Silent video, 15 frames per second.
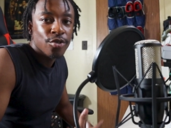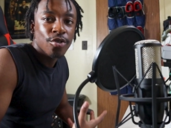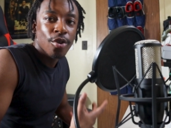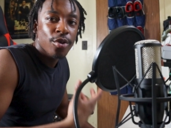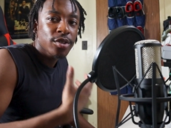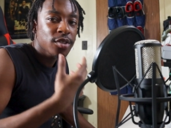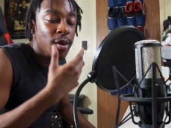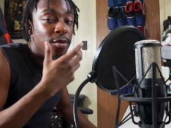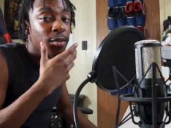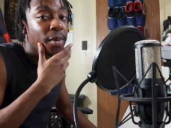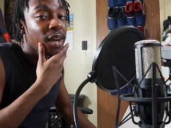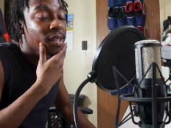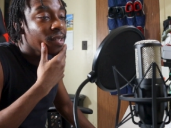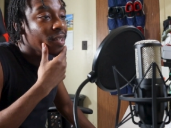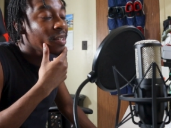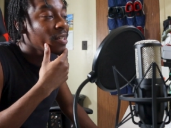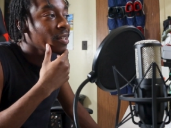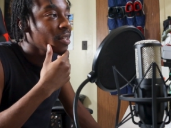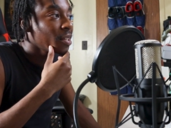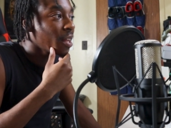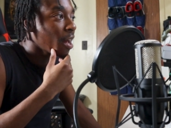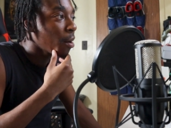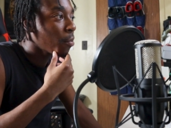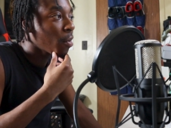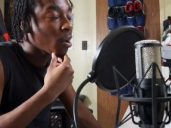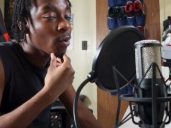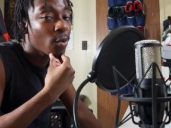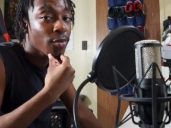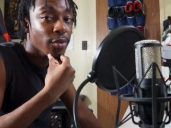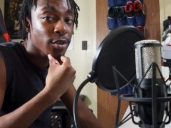So it's come to my attention that
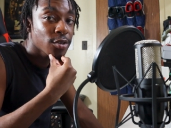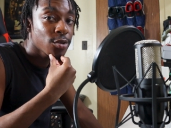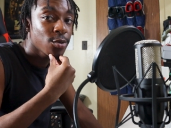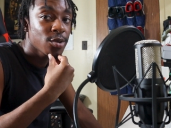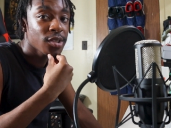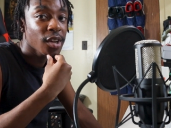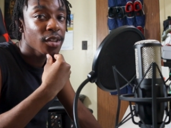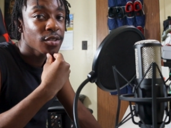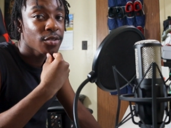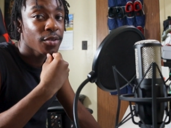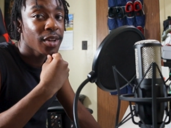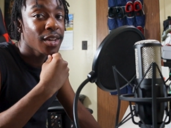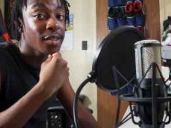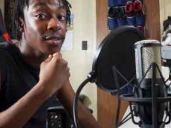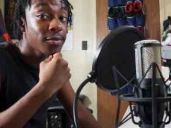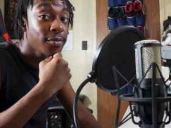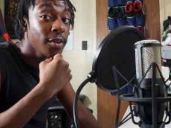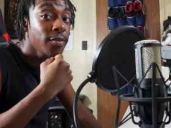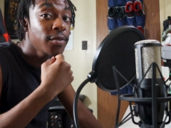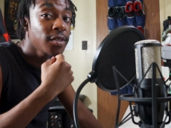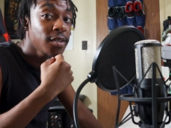Modern Warfare 2 is entering its 5th